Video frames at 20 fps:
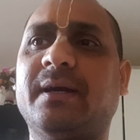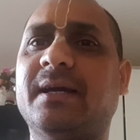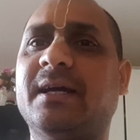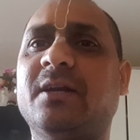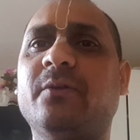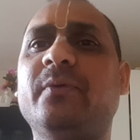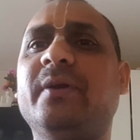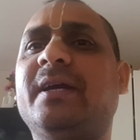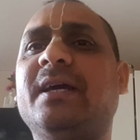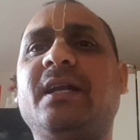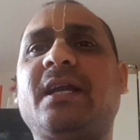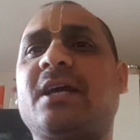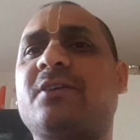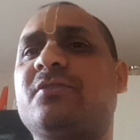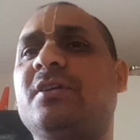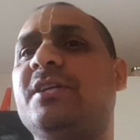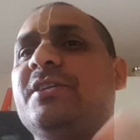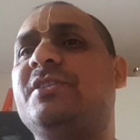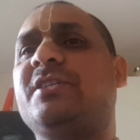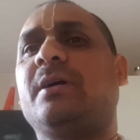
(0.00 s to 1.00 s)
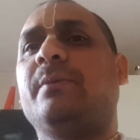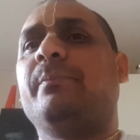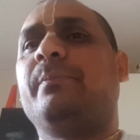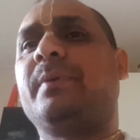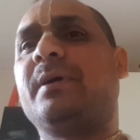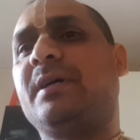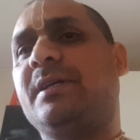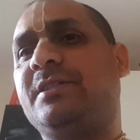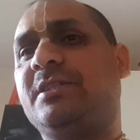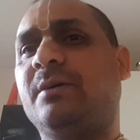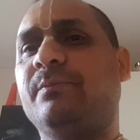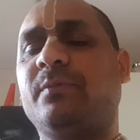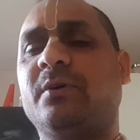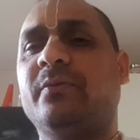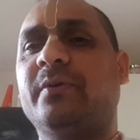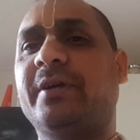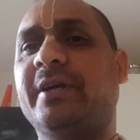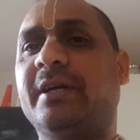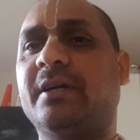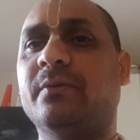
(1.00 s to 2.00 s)
and we can actually jump
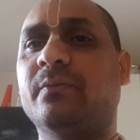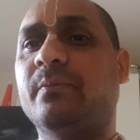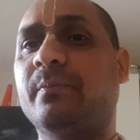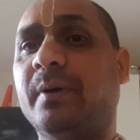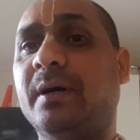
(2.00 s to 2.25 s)
over it.